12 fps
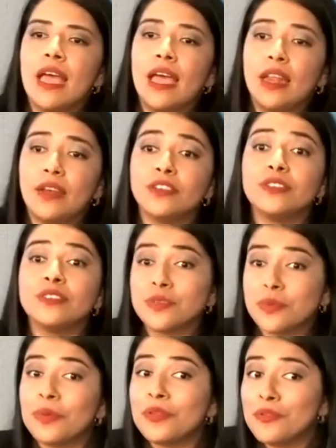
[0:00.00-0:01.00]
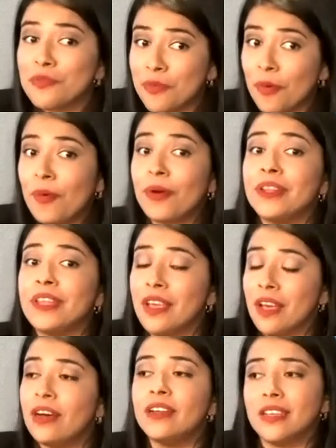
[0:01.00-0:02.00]
and also school for the
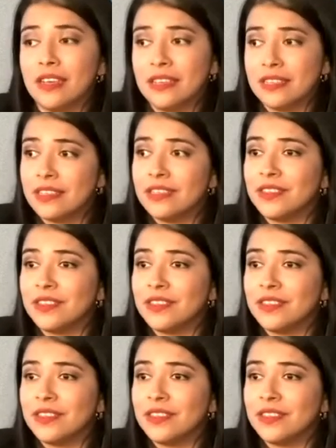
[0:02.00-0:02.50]
audience.